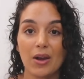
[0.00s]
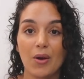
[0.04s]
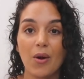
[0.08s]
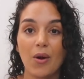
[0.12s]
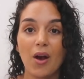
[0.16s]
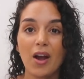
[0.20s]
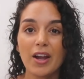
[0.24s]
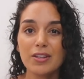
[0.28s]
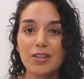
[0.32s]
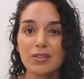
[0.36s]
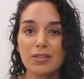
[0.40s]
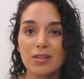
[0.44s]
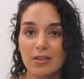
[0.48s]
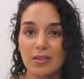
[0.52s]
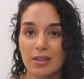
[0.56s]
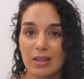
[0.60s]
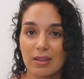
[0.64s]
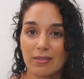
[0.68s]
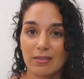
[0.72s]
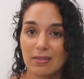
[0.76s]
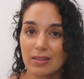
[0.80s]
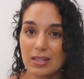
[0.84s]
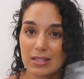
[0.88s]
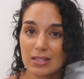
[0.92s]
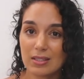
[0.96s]
I used to
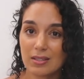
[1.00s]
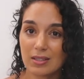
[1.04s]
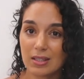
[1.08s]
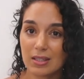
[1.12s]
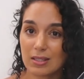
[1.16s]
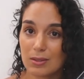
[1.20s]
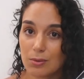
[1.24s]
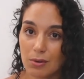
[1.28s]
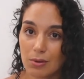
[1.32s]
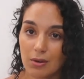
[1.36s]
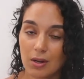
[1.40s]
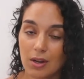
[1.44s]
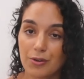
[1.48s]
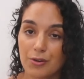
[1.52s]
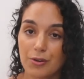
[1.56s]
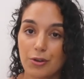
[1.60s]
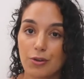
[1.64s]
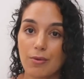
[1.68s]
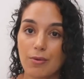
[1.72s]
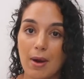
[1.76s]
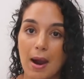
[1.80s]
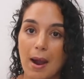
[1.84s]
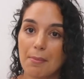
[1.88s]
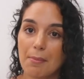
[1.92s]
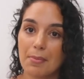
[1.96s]
think these things were a load of
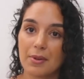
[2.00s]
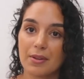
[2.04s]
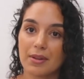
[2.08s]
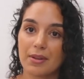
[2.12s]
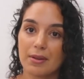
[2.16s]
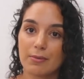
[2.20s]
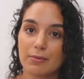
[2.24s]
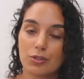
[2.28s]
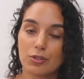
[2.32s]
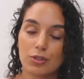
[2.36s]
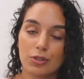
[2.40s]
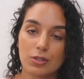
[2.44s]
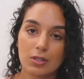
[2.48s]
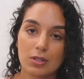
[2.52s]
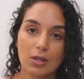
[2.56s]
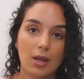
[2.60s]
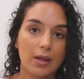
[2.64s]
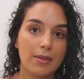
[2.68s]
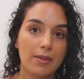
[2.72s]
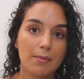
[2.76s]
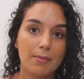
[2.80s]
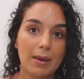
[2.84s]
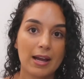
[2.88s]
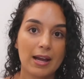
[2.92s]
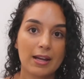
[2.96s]
crap and it was just
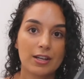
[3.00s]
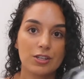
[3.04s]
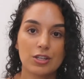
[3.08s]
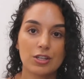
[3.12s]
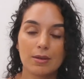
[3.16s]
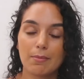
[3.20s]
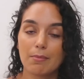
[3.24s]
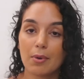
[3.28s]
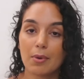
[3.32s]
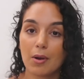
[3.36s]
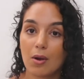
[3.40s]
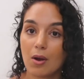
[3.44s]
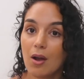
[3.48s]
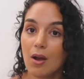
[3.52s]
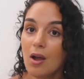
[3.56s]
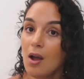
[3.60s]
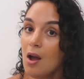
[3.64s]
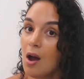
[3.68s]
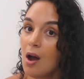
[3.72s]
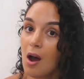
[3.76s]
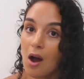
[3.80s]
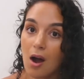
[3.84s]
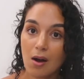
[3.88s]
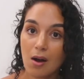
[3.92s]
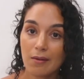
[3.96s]
like the packaging, but
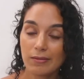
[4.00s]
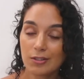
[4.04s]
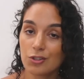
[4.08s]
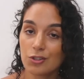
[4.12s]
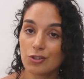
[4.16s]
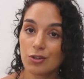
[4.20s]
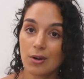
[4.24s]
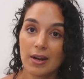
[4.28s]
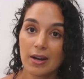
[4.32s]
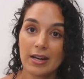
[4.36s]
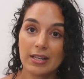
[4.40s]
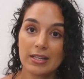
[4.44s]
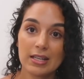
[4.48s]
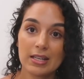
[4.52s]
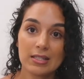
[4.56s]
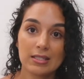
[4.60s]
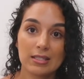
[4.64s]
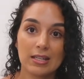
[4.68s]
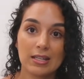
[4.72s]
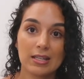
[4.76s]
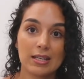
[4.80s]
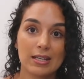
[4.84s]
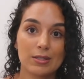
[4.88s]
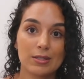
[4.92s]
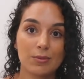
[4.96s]
after trying
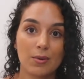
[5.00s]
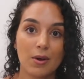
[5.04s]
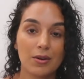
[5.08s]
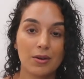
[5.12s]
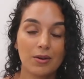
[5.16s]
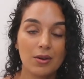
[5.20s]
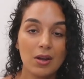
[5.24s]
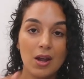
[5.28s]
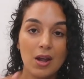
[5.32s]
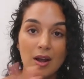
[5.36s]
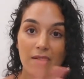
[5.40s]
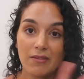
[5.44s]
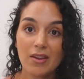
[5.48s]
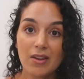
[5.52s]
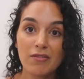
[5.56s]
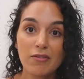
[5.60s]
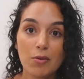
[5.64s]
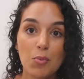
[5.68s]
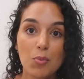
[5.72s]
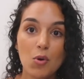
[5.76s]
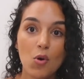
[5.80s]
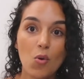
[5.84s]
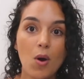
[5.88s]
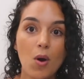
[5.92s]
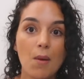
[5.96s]
yesterday's one, never
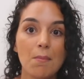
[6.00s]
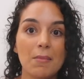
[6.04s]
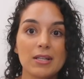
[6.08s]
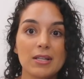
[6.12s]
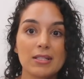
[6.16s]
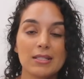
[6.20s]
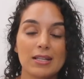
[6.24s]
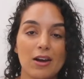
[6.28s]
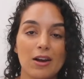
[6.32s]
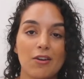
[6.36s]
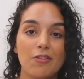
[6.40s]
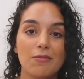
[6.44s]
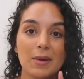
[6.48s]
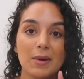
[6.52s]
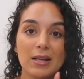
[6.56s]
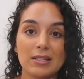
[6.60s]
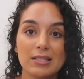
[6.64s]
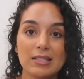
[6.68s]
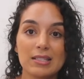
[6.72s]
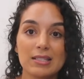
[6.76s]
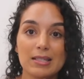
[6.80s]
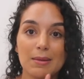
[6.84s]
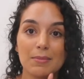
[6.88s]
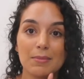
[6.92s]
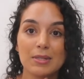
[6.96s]
bought one myself. As
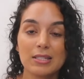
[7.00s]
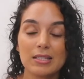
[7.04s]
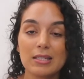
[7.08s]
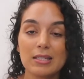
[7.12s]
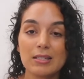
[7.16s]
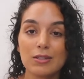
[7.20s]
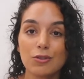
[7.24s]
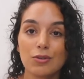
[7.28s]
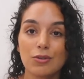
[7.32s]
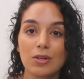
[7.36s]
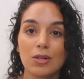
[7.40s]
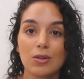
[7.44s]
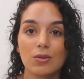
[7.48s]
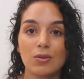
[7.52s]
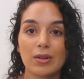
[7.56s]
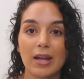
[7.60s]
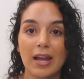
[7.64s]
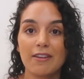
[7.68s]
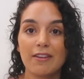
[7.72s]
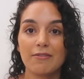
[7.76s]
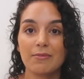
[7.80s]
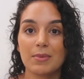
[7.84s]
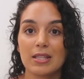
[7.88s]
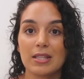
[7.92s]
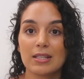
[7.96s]
I said, my sister-in-law
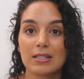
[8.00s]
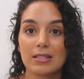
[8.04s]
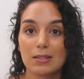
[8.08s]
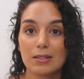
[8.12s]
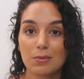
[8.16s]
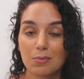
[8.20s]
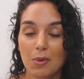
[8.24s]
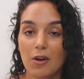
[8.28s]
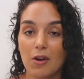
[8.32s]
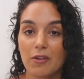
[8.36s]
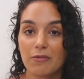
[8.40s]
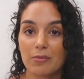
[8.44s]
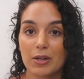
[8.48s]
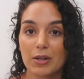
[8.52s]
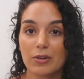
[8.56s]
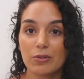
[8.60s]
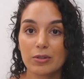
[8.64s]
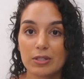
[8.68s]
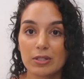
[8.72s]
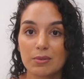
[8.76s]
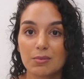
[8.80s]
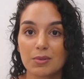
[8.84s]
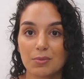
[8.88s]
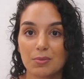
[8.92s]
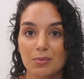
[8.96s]
gave me this as part of my
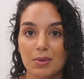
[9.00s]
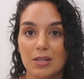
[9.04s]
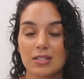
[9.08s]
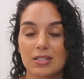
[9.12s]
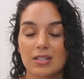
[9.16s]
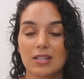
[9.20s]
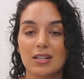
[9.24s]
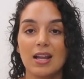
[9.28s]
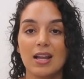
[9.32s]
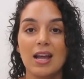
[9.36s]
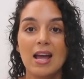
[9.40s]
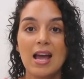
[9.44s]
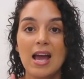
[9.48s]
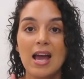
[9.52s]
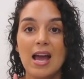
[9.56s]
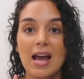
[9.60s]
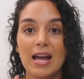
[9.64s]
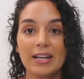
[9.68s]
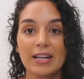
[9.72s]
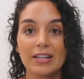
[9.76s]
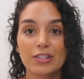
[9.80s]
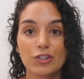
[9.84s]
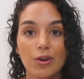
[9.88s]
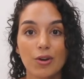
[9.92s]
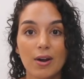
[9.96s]
Christmas present,
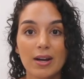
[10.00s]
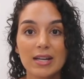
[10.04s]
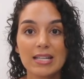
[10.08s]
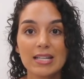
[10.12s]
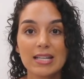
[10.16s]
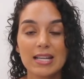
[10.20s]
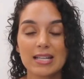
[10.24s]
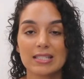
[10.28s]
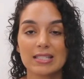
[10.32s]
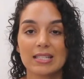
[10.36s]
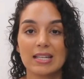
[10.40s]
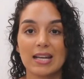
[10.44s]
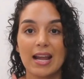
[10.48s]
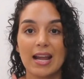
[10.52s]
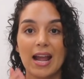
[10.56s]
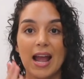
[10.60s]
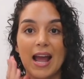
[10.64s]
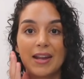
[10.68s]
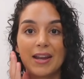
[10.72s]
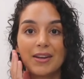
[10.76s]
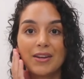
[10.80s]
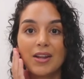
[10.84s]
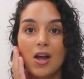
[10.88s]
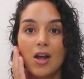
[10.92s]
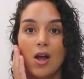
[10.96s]
and I tried it yesterday
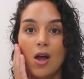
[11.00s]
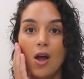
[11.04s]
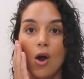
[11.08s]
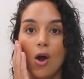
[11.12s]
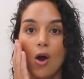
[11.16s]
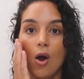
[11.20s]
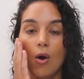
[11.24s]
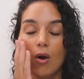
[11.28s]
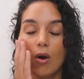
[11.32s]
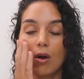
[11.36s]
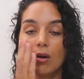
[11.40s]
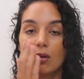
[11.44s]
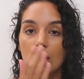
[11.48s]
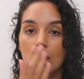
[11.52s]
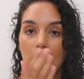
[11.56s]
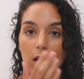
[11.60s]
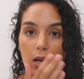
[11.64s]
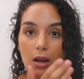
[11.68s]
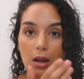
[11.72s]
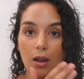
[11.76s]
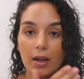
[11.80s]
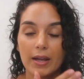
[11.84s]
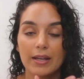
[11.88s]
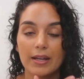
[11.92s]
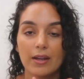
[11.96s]
and
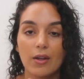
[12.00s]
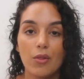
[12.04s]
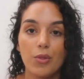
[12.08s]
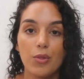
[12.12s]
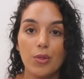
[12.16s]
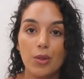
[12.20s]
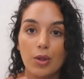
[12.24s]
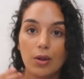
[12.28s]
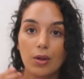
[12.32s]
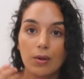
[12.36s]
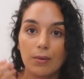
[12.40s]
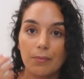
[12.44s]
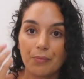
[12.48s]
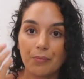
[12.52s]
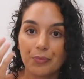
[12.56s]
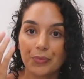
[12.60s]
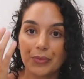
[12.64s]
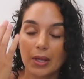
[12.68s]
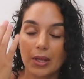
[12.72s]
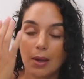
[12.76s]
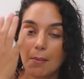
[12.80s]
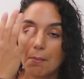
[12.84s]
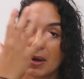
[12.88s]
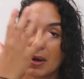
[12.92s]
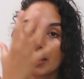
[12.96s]
like the
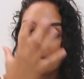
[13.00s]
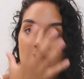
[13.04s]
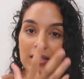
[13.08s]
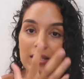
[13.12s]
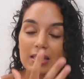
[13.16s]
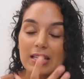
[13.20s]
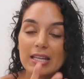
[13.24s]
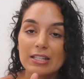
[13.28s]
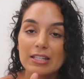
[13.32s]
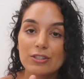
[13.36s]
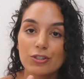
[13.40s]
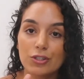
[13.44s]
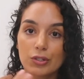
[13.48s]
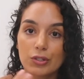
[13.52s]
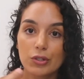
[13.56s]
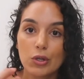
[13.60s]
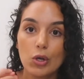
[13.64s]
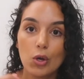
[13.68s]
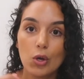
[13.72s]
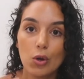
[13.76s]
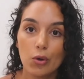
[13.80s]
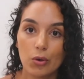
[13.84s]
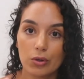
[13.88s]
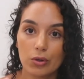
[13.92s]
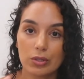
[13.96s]
my skin just
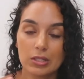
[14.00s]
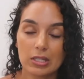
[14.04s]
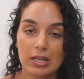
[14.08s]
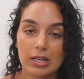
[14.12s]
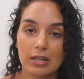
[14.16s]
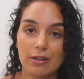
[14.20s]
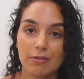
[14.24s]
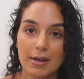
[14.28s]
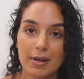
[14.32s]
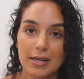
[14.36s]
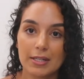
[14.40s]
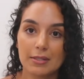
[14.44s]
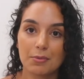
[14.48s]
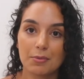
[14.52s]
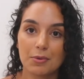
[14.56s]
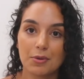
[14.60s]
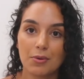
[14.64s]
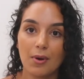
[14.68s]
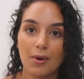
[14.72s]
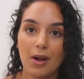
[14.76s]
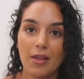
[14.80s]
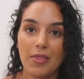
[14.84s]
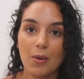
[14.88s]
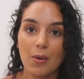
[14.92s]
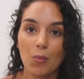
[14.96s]
looked
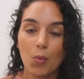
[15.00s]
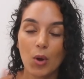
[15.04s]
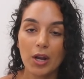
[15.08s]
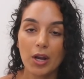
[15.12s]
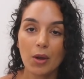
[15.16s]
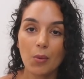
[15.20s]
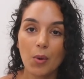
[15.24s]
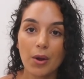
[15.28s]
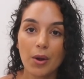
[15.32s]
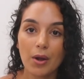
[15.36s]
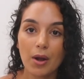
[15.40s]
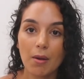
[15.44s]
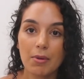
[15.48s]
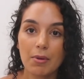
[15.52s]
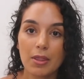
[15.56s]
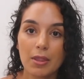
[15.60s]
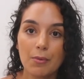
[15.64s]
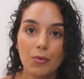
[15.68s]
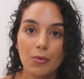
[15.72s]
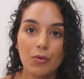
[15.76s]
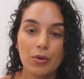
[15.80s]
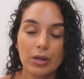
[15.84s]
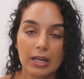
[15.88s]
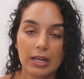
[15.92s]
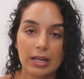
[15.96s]
incredible. And then when I woke up in the
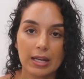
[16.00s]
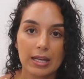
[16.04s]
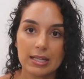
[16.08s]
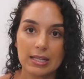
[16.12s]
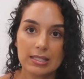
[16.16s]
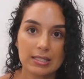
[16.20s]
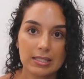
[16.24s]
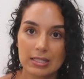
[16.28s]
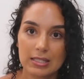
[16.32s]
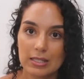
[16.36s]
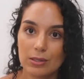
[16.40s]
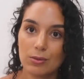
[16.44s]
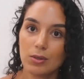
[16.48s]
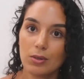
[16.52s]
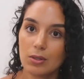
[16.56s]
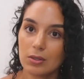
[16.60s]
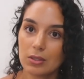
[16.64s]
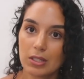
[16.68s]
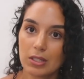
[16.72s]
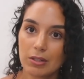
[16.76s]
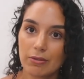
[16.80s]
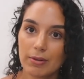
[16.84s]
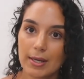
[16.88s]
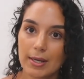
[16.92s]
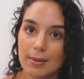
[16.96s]
morning, it still
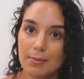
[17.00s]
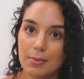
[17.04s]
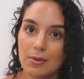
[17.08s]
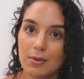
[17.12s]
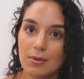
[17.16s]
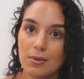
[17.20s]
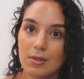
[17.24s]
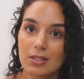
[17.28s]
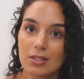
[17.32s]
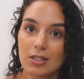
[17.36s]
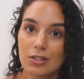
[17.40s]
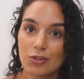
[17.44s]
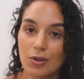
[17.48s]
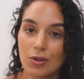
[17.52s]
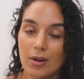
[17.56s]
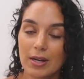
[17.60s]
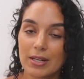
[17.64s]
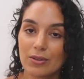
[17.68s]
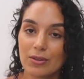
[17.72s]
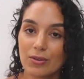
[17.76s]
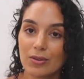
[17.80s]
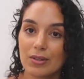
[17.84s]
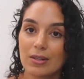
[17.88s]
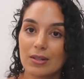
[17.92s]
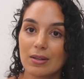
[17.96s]
looked incredible because I tried
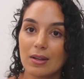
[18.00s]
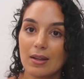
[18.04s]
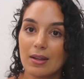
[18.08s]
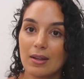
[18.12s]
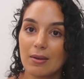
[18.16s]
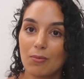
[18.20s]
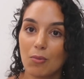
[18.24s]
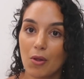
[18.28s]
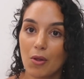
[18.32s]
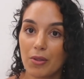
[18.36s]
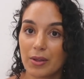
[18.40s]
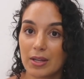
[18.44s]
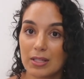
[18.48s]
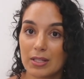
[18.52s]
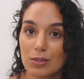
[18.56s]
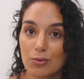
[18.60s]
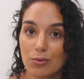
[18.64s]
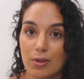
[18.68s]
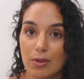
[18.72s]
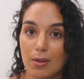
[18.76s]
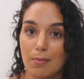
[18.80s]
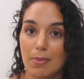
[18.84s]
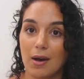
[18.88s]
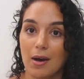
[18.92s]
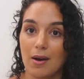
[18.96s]
it on while the kids were
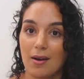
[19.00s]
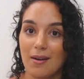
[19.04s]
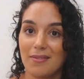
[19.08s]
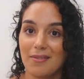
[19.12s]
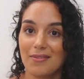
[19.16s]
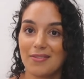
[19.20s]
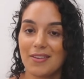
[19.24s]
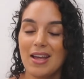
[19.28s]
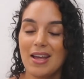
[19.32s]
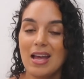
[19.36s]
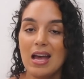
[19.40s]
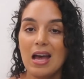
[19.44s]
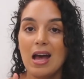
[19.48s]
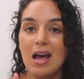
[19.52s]
in the bath.